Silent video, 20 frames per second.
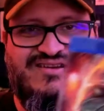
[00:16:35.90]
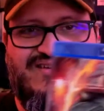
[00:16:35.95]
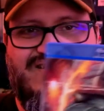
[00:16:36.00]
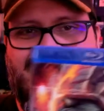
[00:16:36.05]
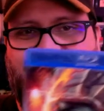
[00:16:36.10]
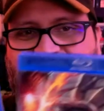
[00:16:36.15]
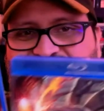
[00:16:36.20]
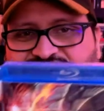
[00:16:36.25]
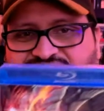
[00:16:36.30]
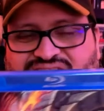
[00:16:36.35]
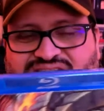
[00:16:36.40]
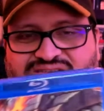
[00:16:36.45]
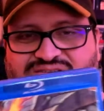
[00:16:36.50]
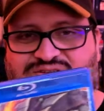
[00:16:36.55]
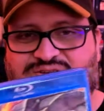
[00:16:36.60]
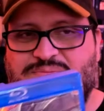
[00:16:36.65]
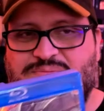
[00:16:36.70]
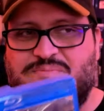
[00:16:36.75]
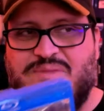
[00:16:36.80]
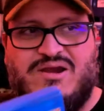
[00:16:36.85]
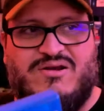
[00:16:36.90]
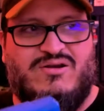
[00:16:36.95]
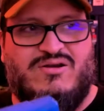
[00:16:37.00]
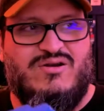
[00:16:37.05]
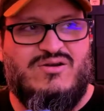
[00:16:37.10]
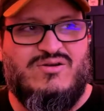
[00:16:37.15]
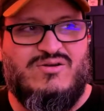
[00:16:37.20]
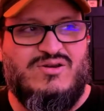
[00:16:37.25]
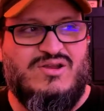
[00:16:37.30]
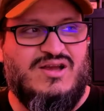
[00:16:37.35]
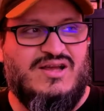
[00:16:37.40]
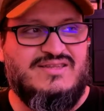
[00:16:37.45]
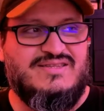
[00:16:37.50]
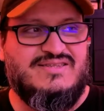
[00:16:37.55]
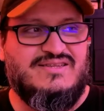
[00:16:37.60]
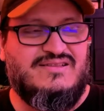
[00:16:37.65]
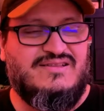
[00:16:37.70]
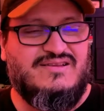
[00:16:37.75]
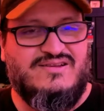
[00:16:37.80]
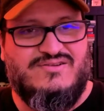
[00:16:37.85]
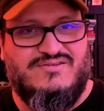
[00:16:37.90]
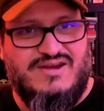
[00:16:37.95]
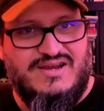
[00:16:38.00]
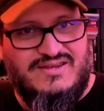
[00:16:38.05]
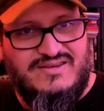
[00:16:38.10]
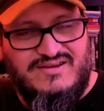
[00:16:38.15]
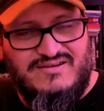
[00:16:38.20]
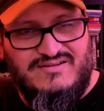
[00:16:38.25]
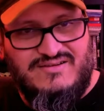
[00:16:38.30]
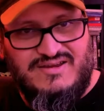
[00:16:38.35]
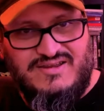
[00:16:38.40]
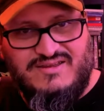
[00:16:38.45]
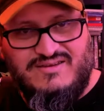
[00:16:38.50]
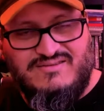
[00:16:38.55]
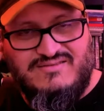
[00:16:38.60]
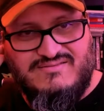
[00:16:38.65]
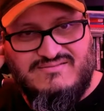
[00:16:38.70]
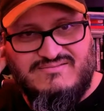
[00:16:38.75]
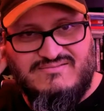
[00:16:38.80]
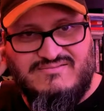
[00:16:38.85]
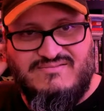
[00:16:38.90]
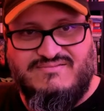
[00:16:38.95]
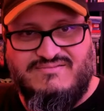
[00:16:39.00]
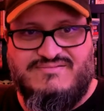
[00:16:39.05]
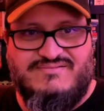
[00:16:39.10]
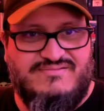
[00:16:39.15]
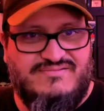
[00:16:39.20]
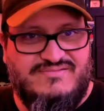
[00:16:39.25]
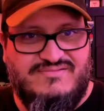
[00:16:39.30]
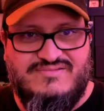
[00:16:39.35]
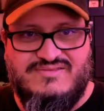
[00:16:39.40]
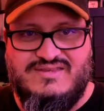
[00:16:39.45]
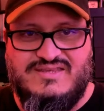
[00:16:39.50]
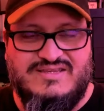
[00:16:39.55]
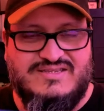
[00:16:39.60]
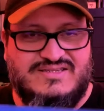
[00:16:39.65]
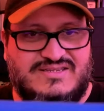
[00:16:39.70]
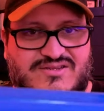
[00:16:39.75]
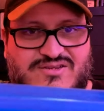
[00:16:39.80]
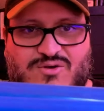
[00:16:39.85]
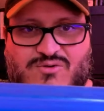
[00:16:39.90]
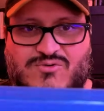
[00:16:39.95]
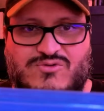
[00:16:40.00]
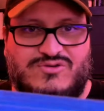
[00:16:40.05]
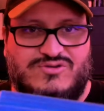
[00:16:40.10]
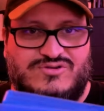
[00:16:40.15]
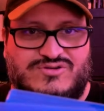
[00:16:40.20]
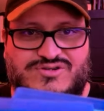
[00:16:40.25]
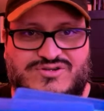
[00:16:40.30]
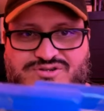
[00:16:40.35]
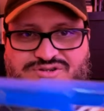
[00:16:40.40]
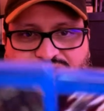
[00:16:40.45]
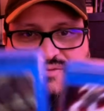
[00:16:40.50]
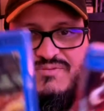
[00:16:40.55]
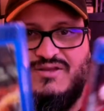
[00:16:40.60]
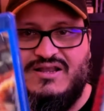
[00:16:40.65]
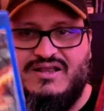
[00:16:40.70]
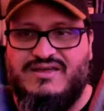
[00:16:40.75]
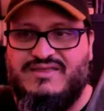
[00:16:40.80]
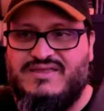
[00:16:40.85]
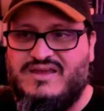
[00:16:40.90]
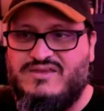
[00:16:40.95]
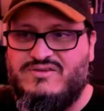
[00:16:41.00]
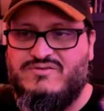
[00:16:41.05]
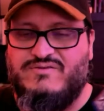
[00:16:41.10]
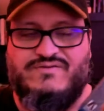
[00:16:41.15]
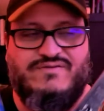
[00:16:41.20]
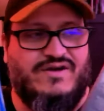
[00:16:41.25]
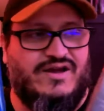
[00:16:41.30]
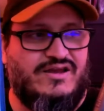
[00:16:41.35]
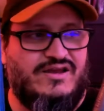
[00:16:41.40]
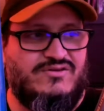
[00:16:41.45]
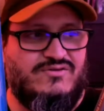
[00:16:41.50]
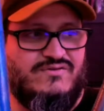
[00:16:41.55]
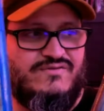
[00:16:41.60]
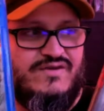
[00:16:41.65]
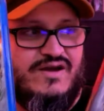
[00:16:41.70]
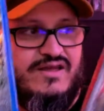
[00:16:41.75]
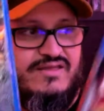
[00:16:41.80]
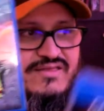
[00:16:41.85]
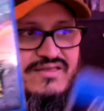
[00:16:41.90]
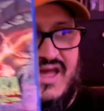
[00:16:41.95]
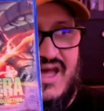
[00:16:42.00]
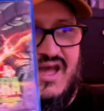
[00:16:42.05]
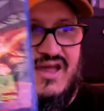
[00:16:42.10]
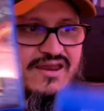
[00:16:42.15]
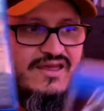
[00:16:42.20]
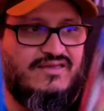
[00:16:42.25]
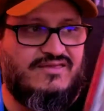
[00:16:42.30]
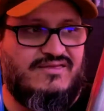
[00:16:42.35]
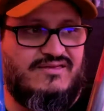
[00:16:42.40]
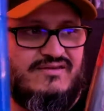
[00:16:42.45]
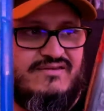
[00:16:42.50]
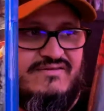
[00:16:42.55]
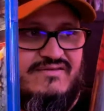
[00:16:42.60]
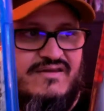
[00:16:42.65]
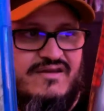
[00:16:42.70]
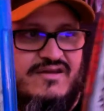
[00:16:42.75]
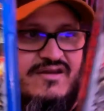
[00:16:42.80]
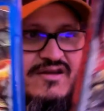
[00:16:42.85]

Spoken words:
or Godzilla Criterion disc holders or something like that, you'll find that and these.